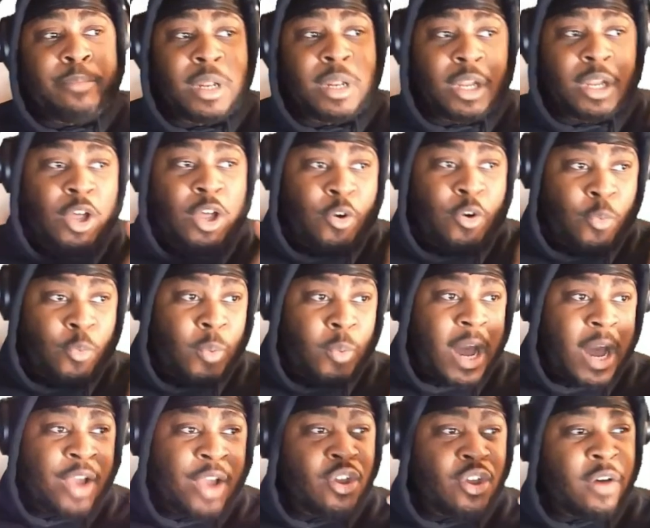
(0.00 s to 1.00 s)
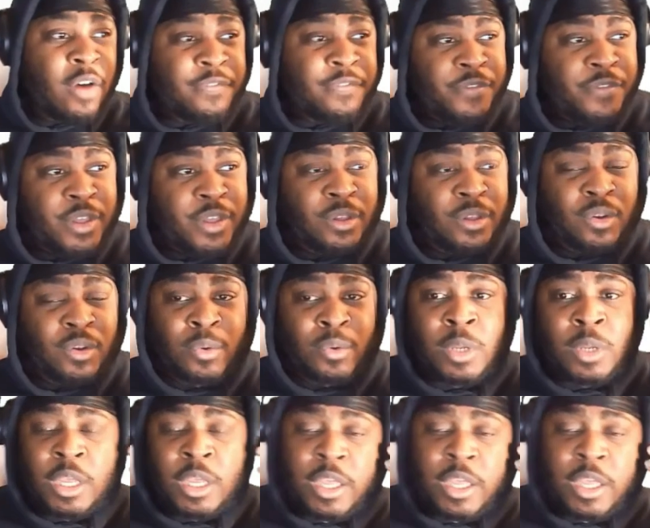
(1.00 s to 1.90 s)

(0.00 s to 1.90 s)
below how y'all feel.